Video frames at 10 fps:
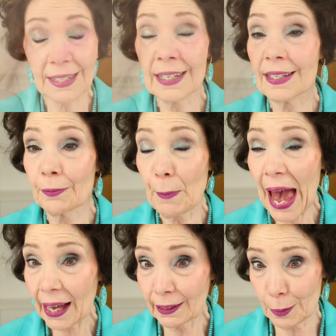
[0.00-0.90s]
Since the
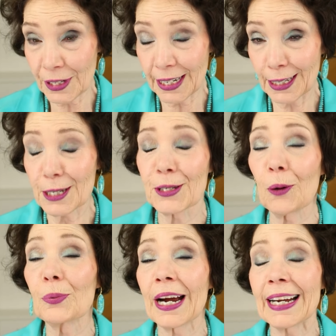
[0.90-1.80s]
MAC lipstick is
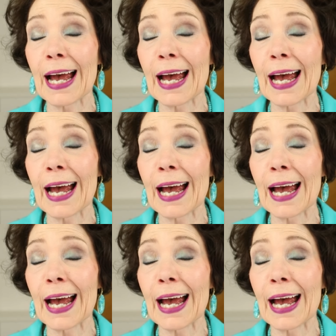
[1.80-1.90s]
so bright,